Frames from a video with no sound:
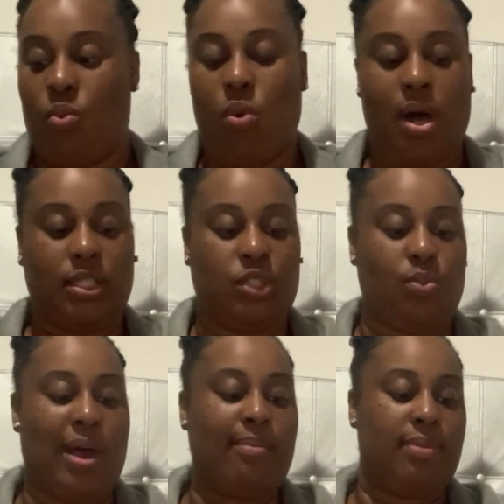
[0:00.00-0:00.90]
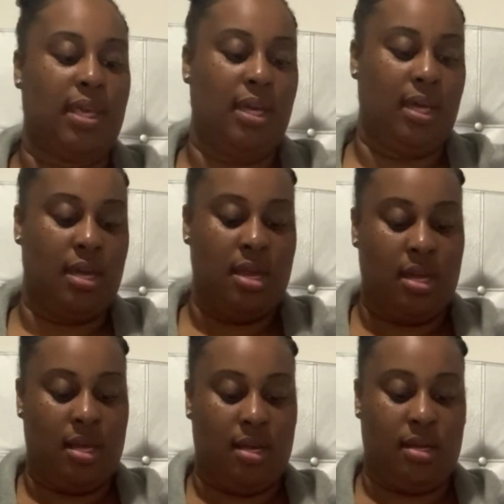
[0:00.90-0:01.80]
wash wipe thing,
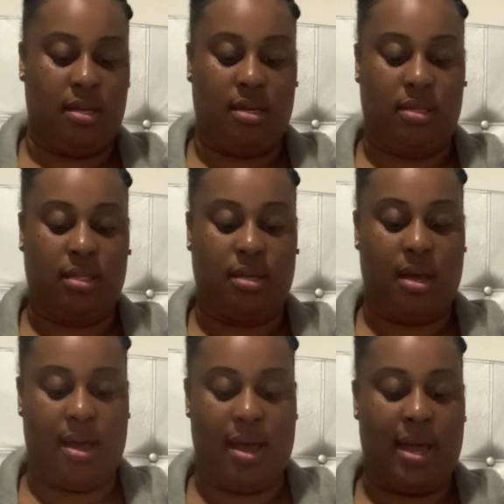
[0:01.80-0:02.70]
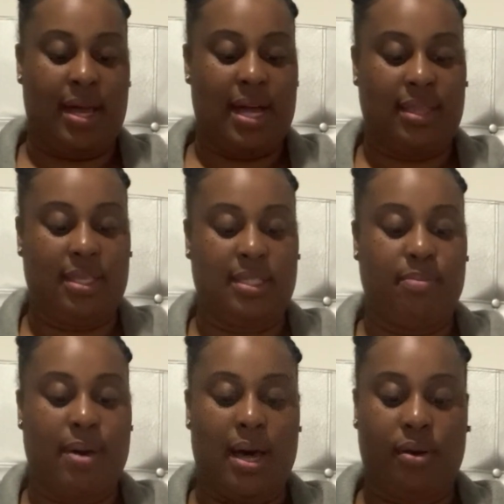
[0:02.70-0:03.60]
I got
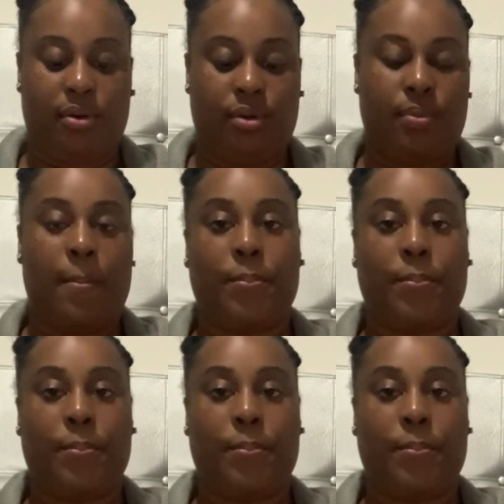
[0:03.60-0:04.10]
this bottle